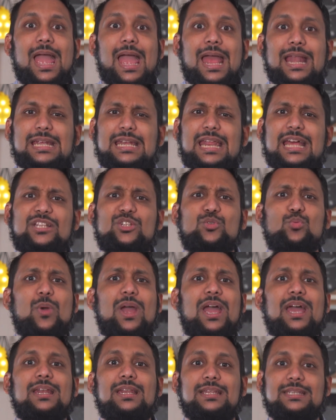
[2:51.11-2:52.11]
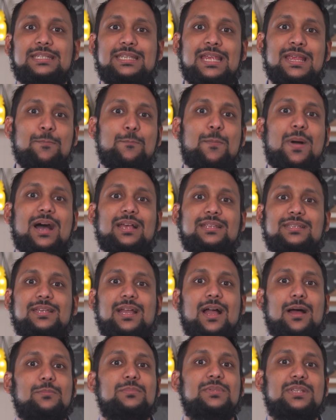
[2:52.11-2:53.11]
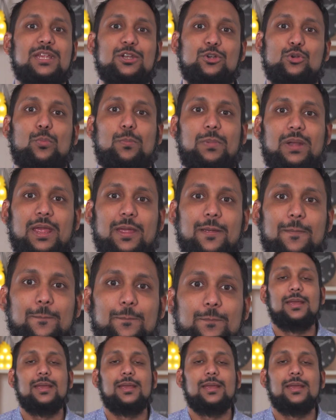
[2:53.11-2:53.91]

And that's where the SingPass comes into play.